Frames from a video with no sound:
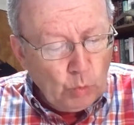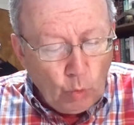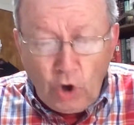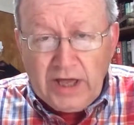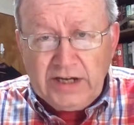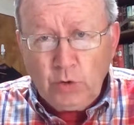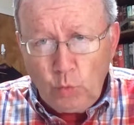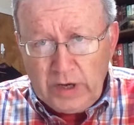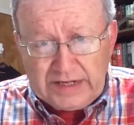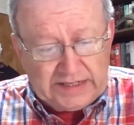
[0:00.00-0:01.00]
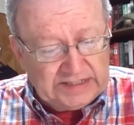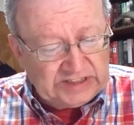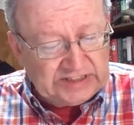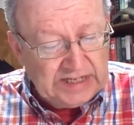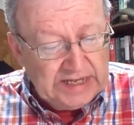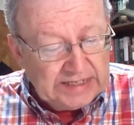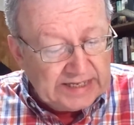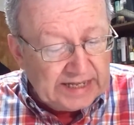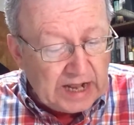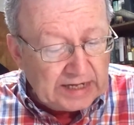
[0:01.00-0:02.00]
One witness
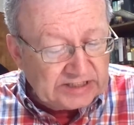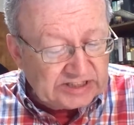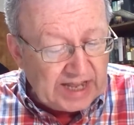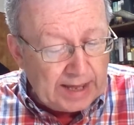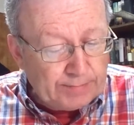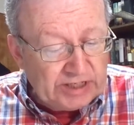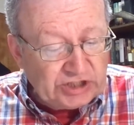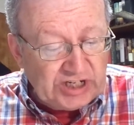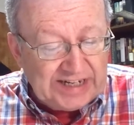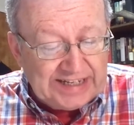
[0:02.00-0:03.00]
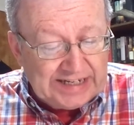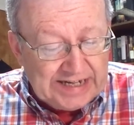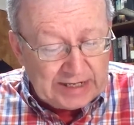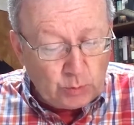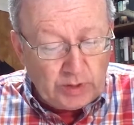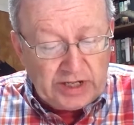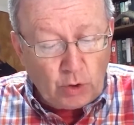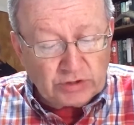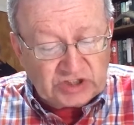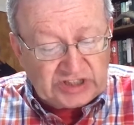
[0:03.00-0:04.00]
cannot establish any iniquity
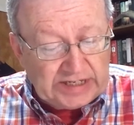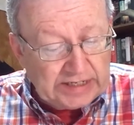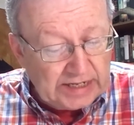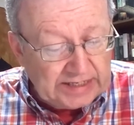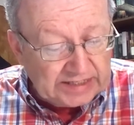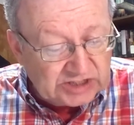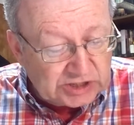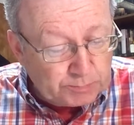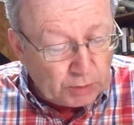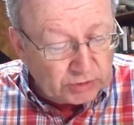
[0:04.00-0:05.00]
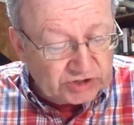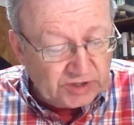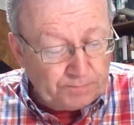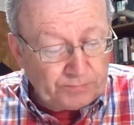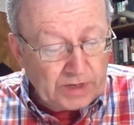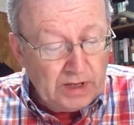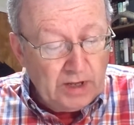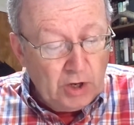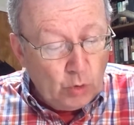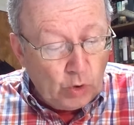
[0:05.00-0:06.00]
or sin against a person,
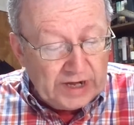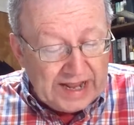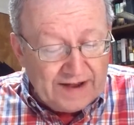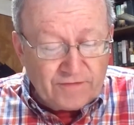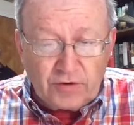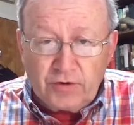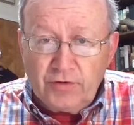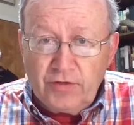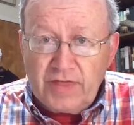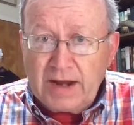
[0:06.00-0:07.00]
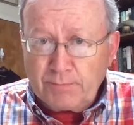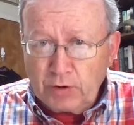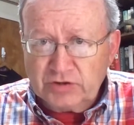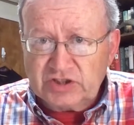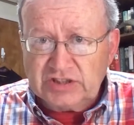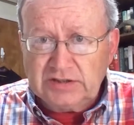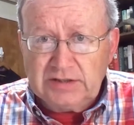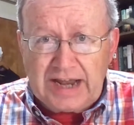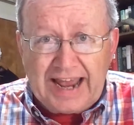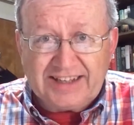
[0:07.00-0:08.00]
whatever that
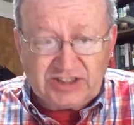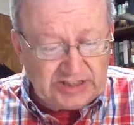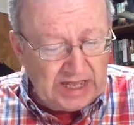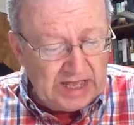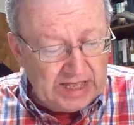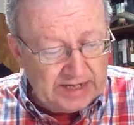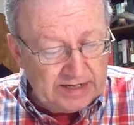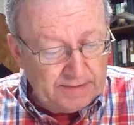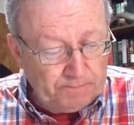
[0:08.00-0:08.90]
person has done